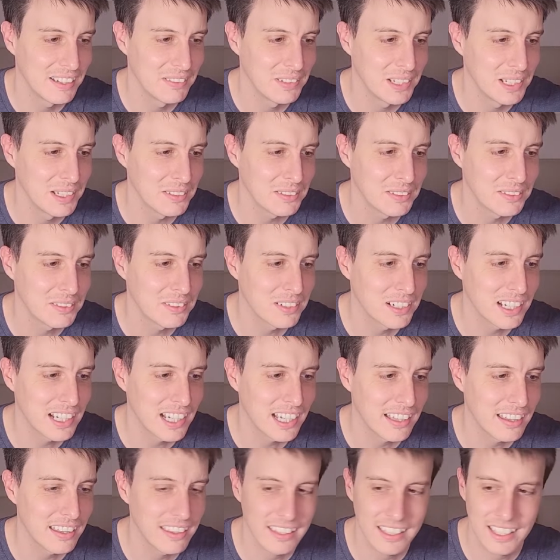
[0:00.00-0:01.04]
I mean, it's
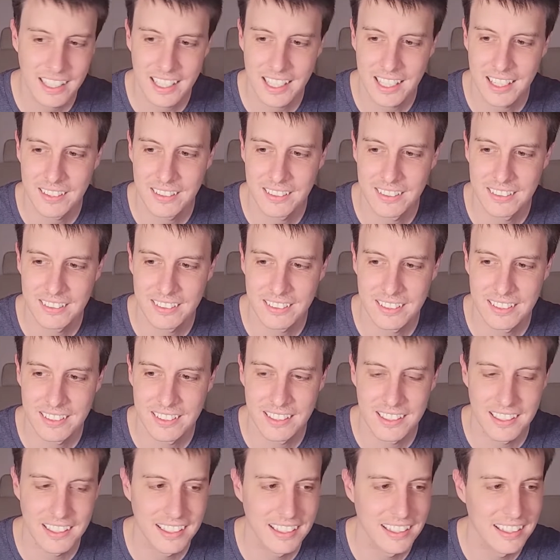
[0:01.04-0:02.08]
right there, isn't
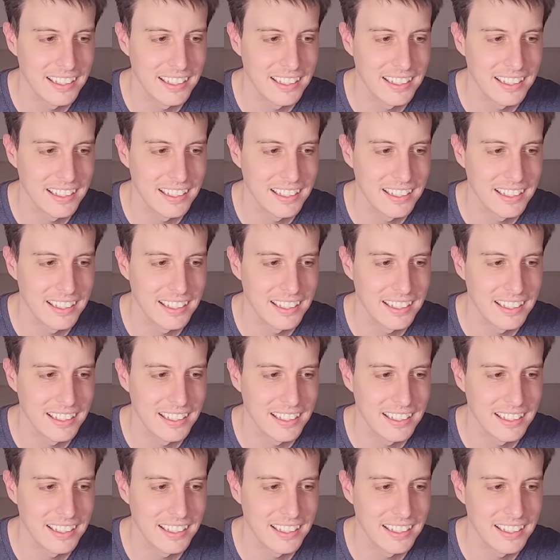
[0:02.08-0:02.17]
it?